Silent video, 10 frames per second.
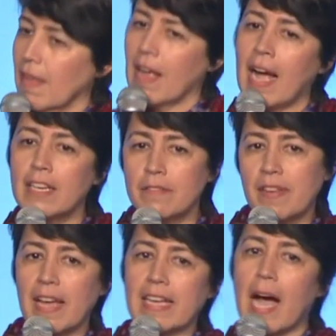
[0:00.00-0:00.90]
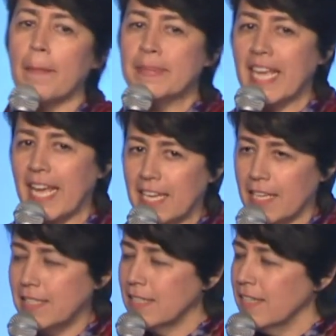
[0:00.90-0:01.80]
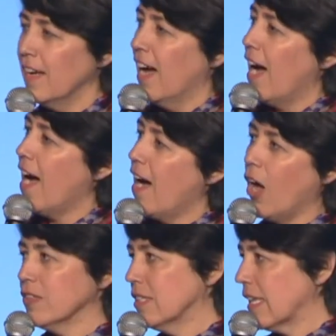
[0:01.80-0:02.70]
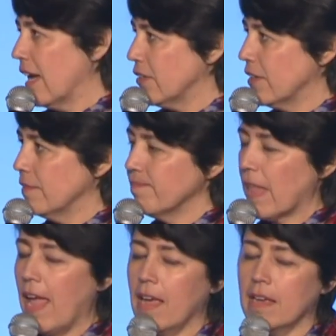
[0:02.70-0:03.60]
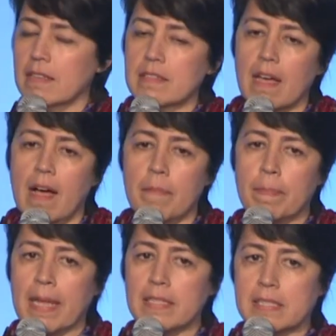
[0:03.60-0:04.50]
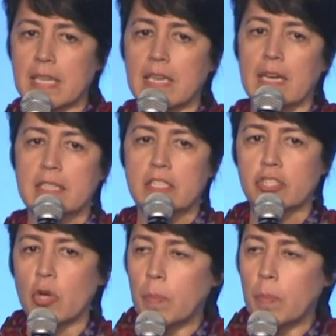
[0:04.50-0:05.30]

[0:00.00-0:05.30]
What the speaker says: kind of like updated altogether and placed in a digital